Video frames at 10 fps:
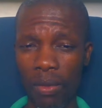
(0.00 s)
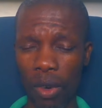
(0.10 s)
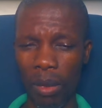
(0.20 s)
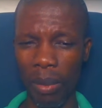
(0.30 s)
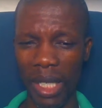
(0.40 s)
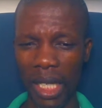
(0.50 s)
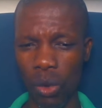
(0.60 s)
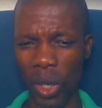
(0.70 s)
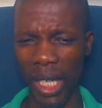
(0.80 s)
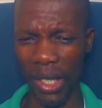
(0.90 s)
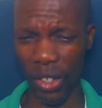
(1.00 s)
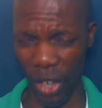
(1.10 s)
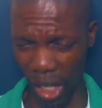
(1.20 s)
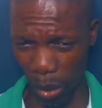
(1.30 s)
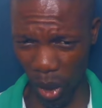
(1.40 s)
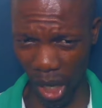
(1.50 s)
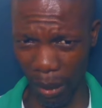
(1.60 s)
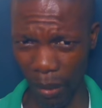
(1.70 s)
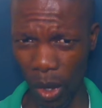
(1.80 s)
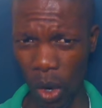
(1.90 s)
from the party, as well as Grace Mugabe,